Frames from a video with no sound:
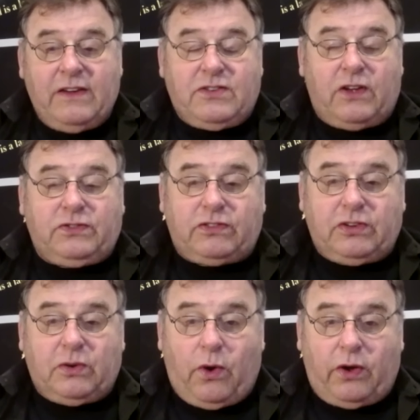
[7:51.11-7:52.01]
just as
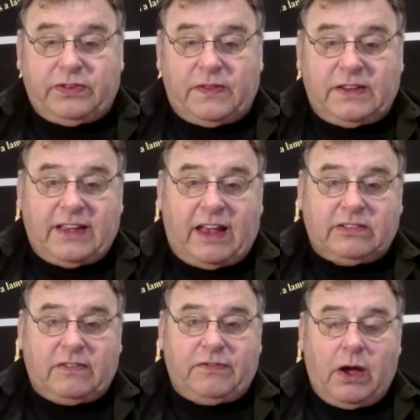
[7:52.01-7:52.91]
it was in the days
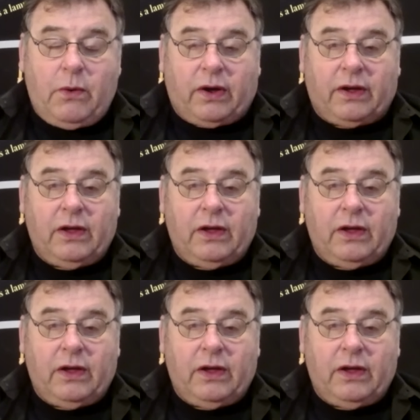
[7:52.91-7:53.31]
of Noah,